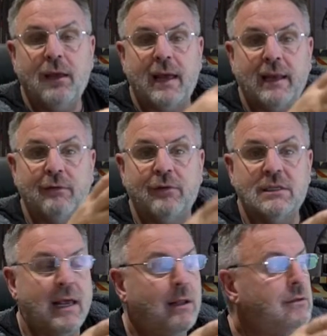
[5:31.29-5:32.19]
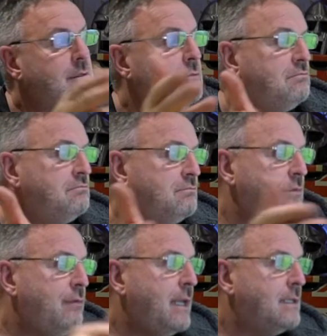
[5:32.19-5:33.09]
and if it sells,
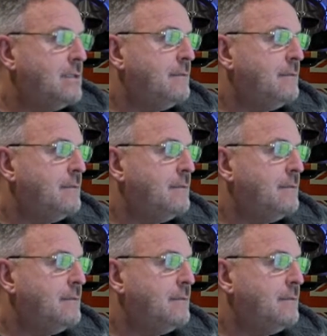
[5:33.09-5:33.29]
great.